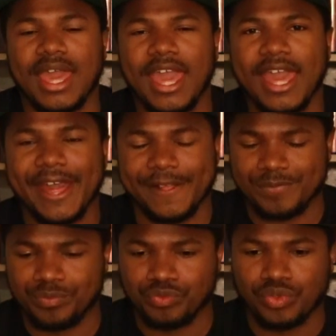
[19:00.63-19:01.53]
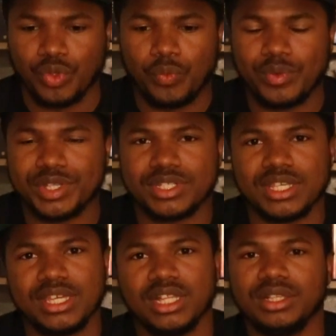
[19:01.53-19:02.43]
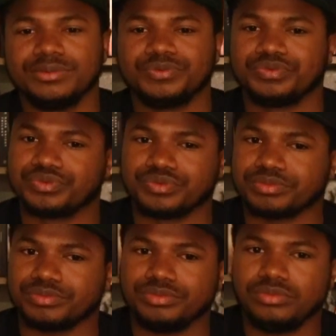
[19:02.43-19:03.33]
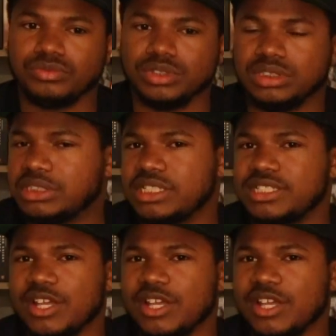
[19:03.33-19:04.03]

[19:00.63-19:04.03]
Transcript: And we seen it just